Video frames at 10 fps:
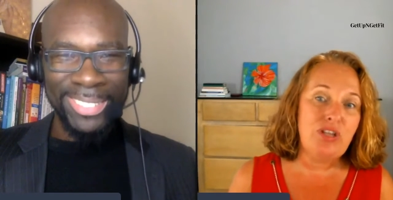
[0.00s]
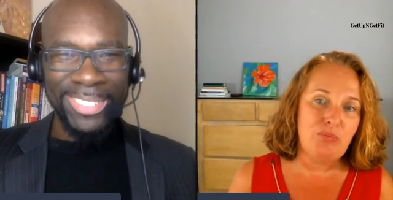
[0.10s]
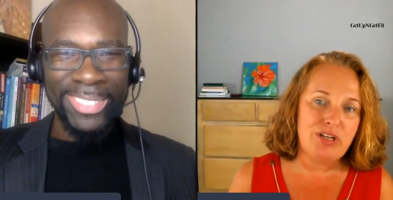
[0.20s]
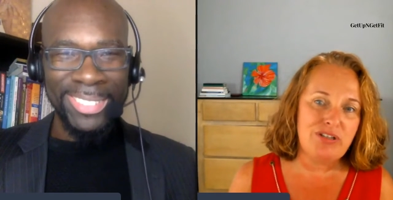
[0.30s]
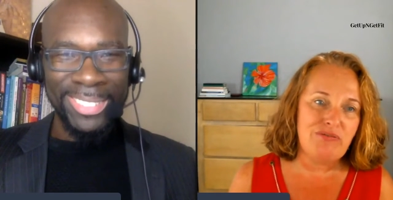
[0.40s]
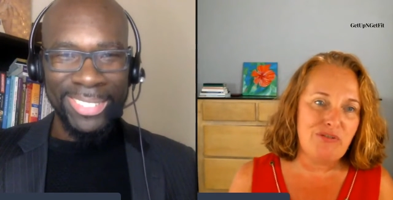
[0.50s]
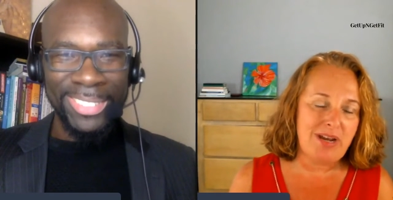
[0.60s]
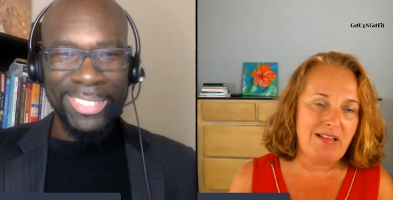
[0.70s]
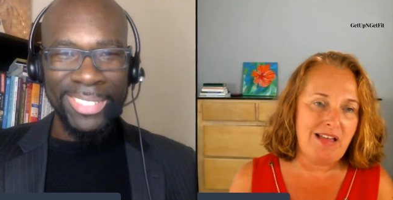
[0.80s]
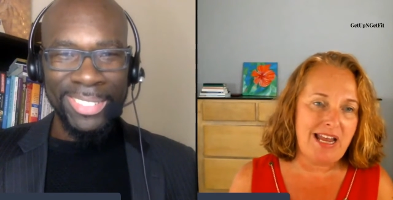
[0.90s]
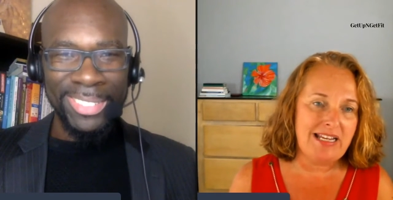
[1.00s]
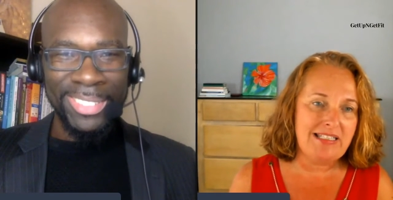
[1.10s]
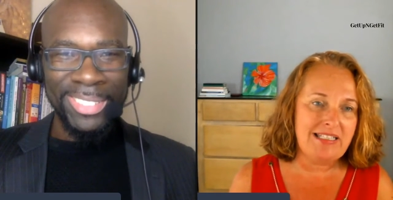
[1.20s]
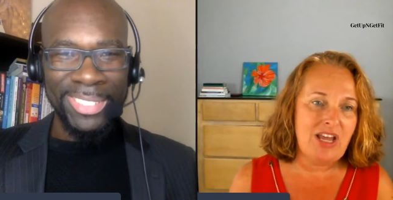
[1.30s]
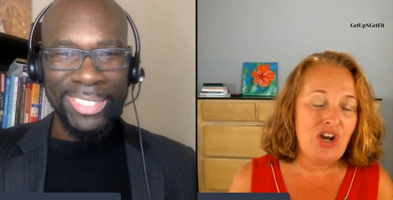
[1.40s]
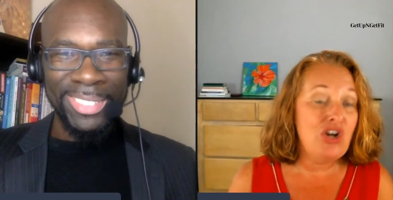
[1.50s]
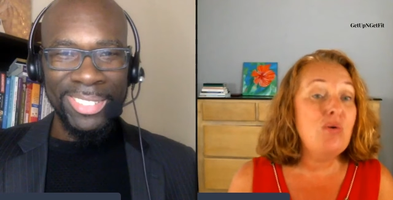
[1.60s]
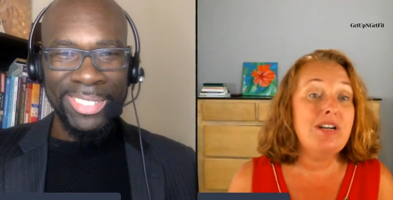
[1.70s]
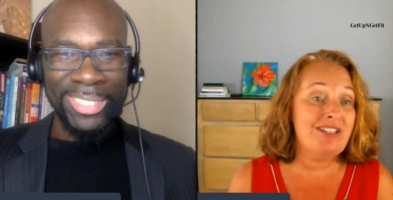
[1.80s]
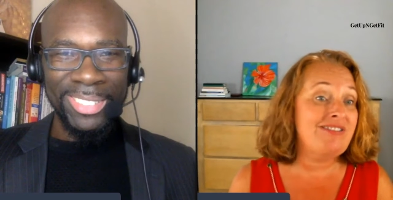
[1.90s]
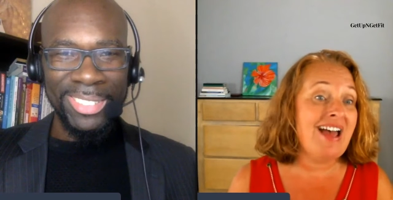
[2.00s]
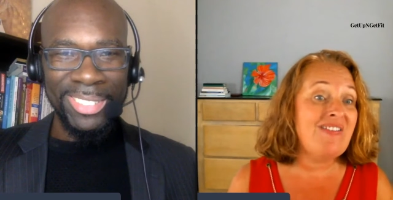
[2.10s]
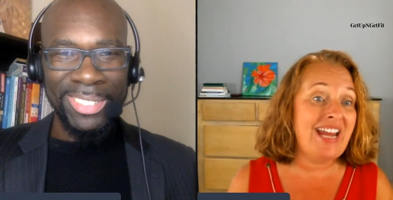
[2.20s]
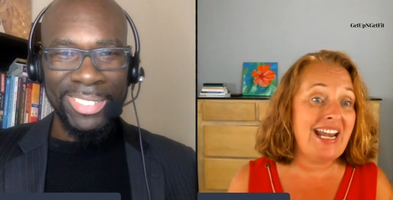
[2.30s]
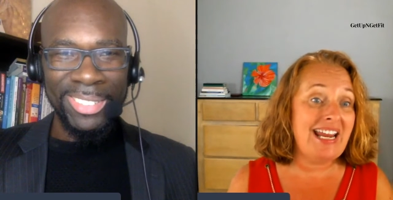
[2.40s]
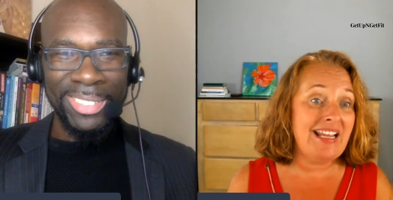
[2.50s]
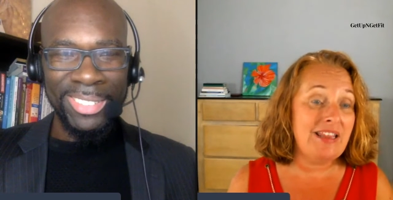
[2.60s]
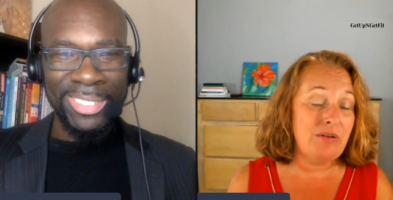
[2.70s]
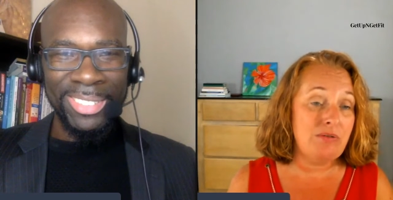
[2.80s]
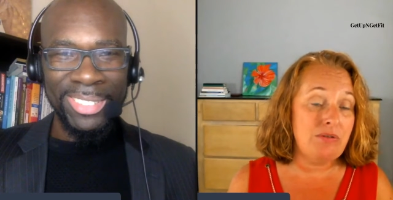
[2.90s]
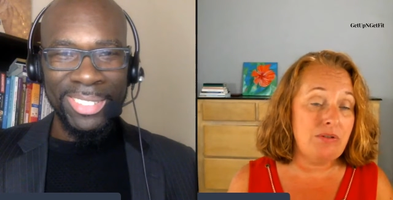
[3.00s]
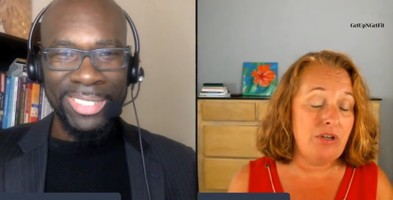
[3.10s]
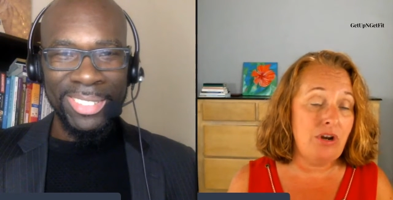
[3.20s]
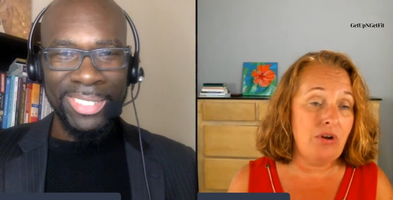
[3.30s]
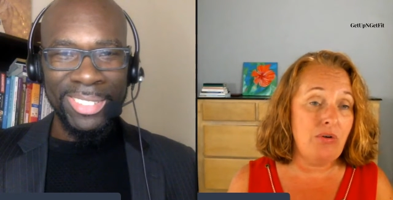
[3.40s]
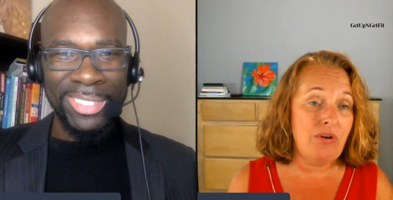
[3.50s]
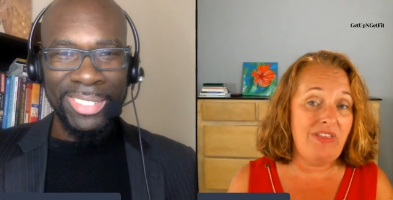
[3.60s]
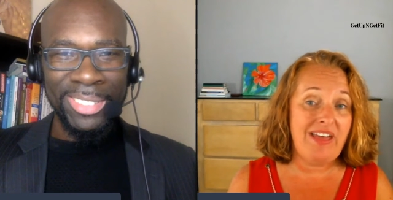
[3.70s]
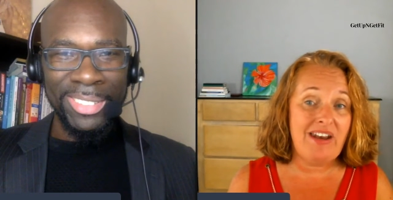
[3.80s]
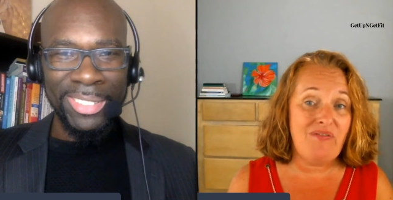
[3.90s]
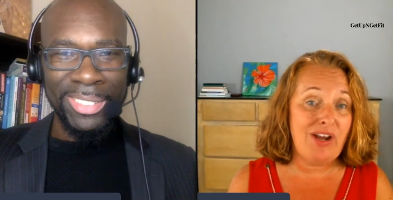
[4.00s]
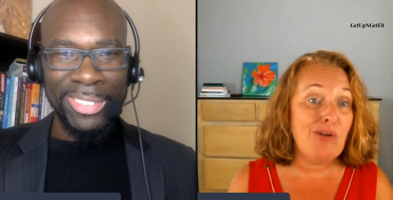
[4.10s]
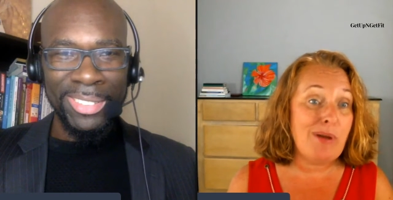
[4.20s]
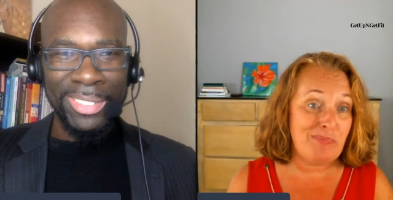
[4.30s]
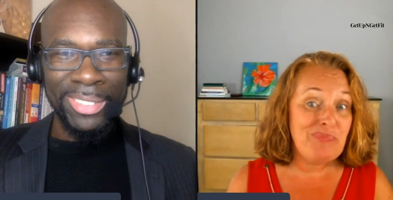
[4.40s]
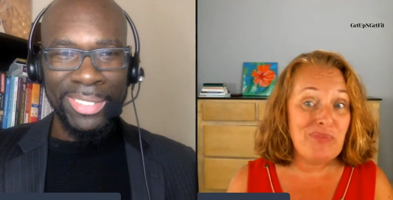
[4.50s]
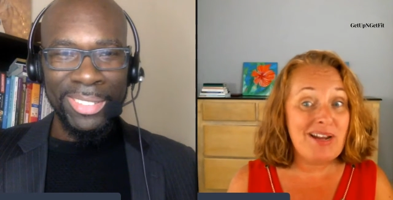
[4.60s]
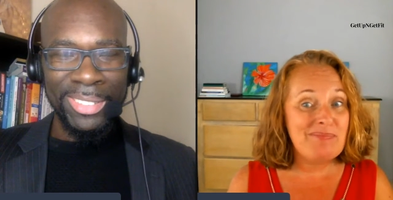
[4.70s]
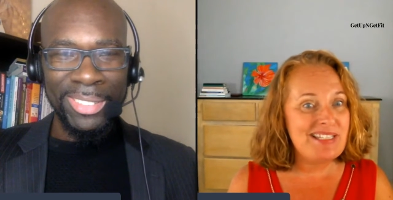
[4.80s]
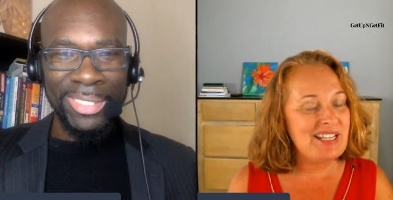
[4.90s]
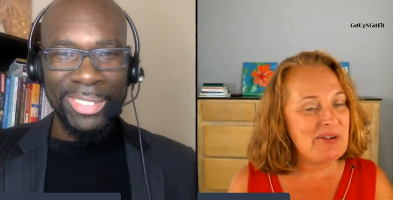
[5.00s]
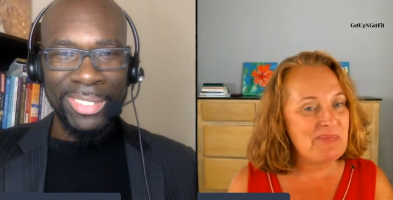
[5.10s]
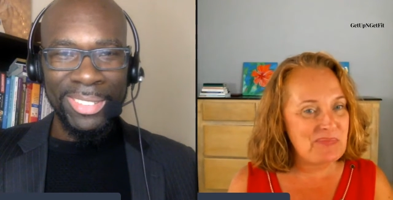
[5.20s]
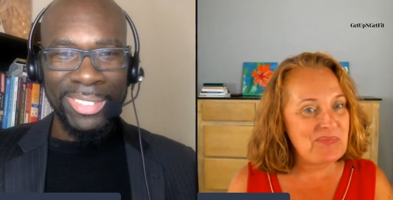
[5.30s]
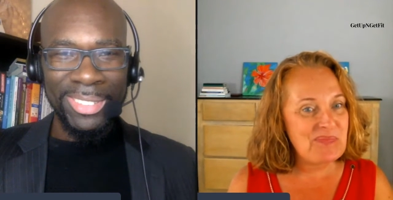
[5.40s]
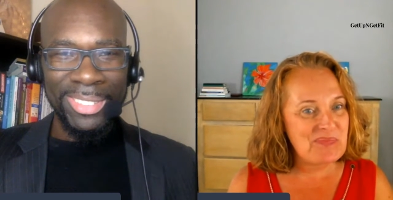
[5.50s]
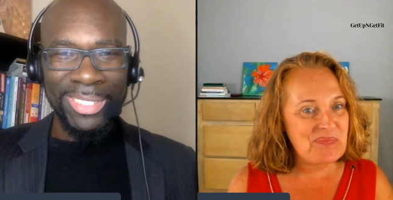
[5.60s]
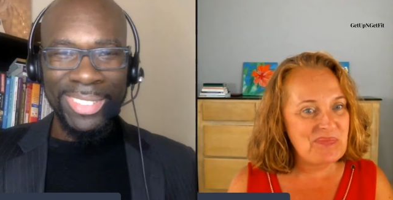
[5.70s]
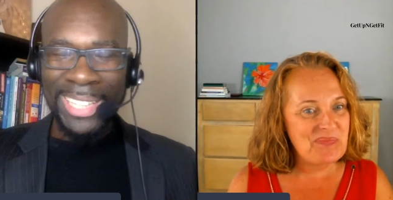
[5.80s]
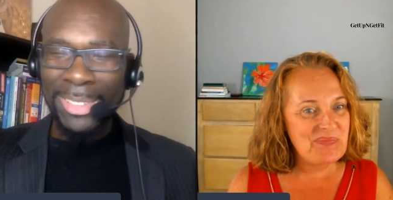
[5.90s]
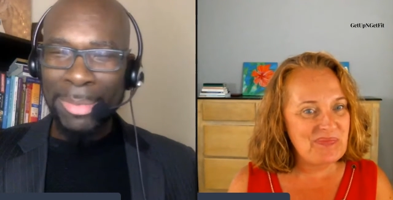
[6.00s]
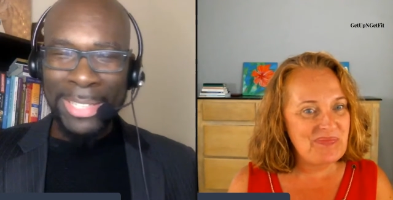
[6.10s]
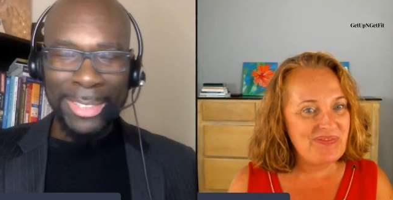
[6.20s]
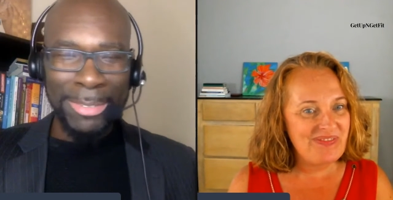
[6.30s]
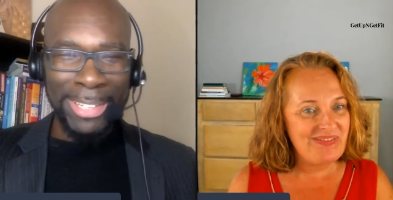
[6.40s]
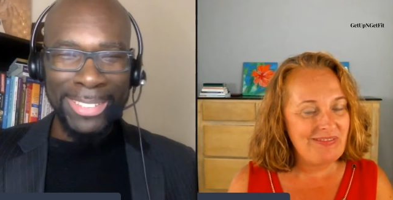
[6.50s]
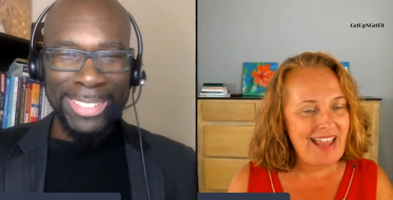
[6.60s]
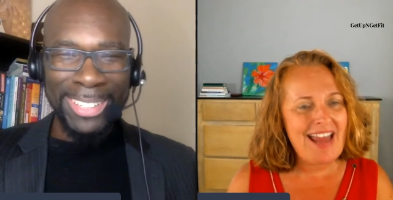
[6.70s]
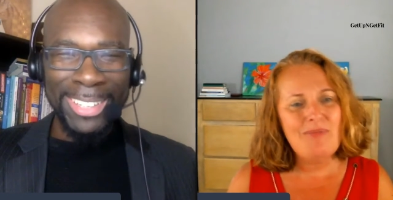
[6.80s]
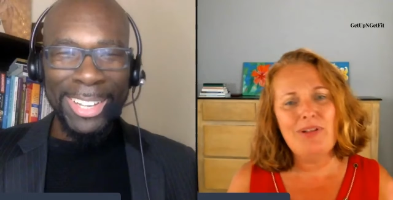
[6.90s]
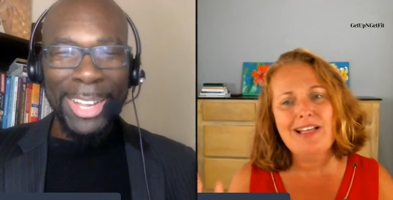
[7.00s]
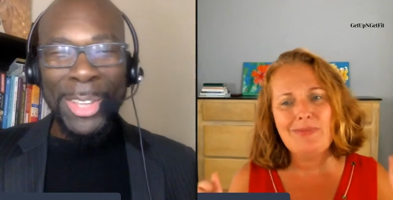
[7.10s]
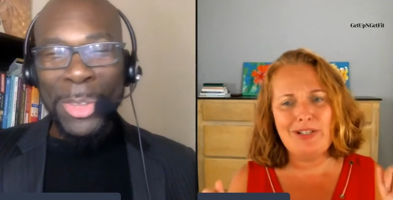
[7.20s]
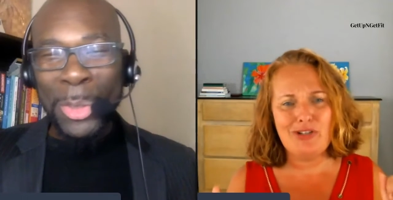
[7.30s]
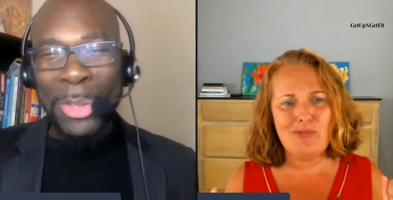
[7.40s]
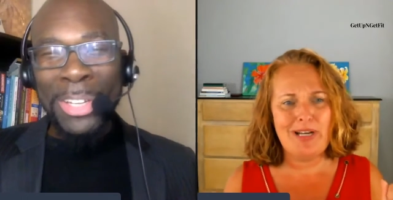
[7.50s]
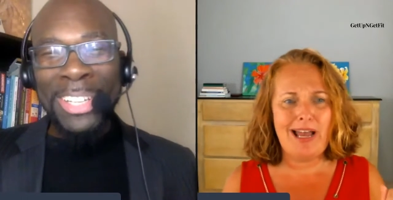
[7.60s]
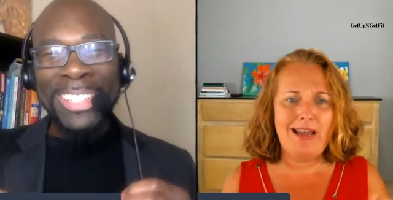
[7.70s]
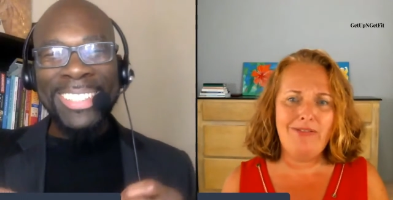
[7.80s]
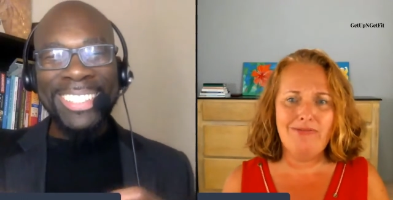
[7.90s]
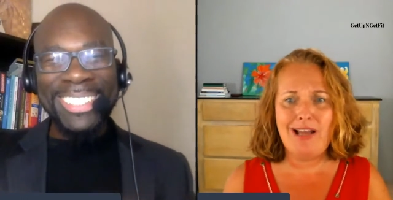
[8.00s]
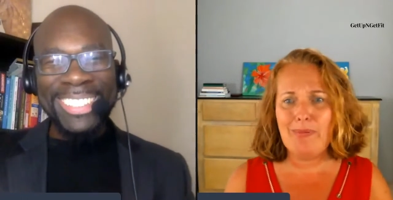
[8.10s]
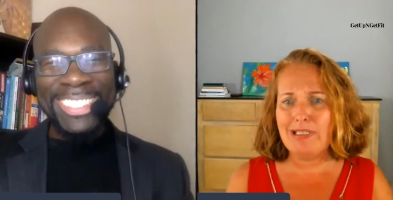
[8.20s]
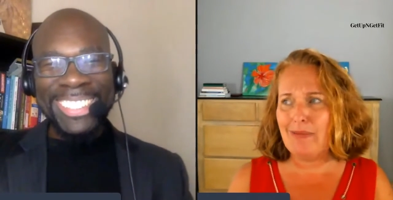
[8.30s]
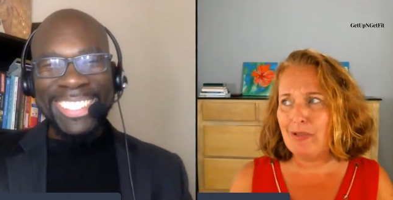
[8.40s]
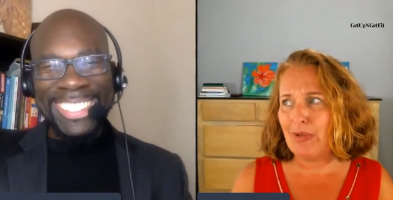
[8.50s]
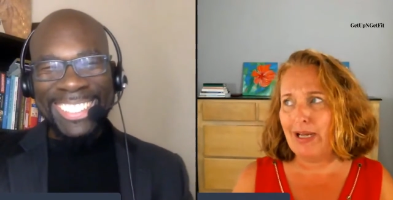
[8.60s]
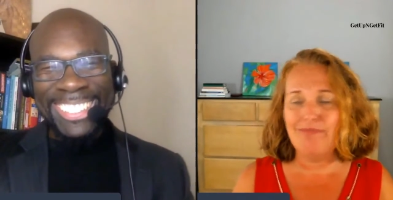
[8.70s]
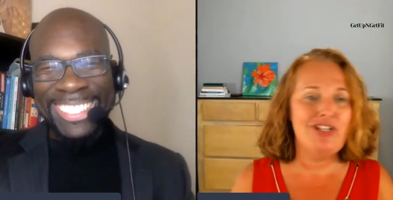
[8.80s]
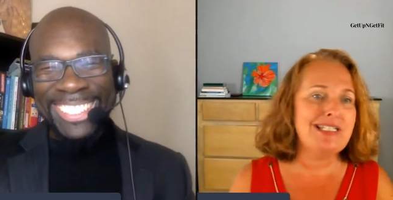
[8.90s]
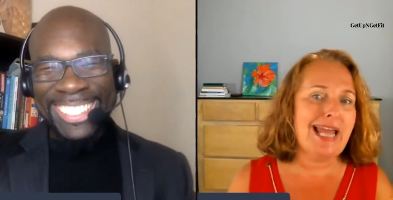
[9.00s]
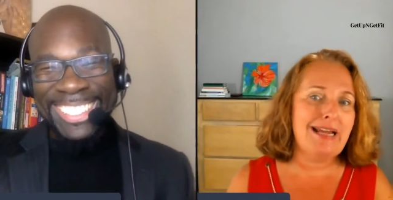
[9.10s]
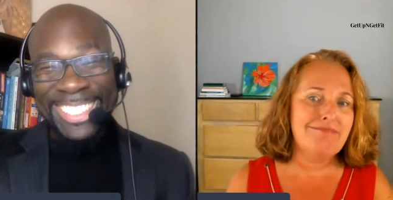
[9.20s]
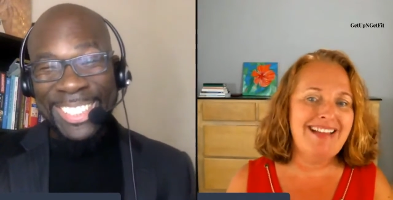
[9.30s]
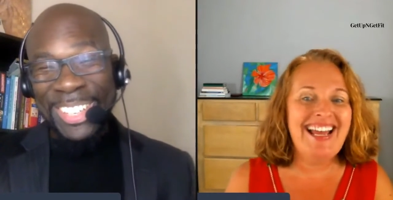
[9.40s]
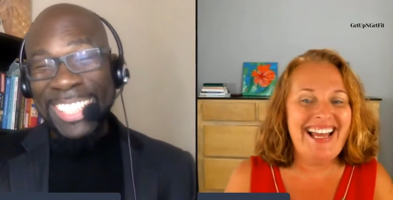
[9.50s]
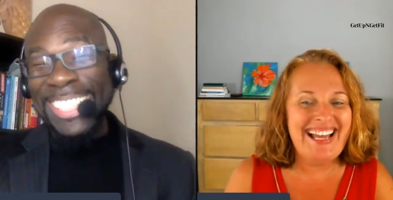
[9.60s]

Speaker 1: fully present for my clients who are still navigating those you know that environment right so
Speaker 2: that's amazing right there and plus we
Speaker 1: scuba dive a couple times a week just saying